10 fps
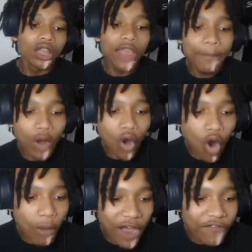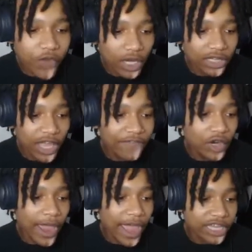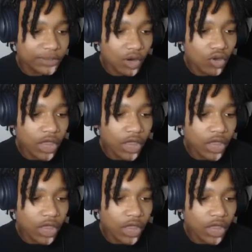Like, bro, all my fucking life, your ass, bro.